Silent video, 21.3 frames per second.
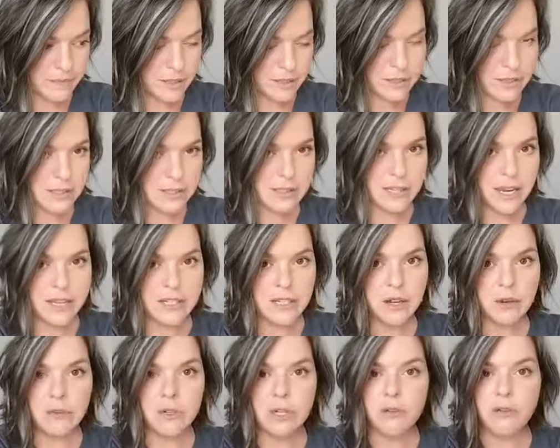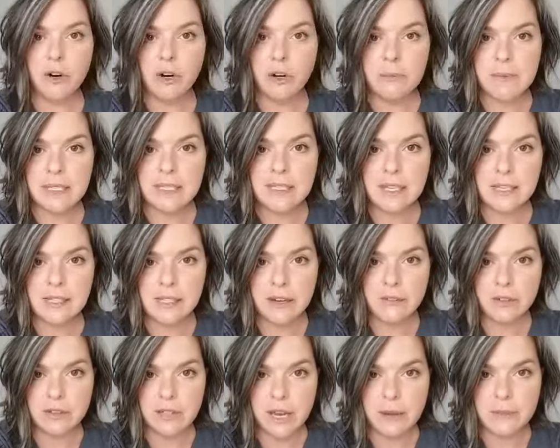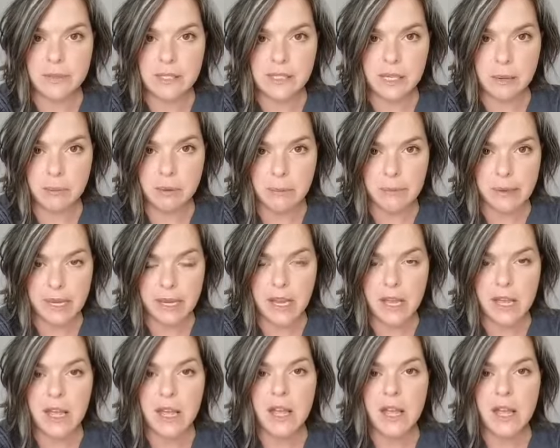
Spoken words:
Side note, you've heard me say several times supplement.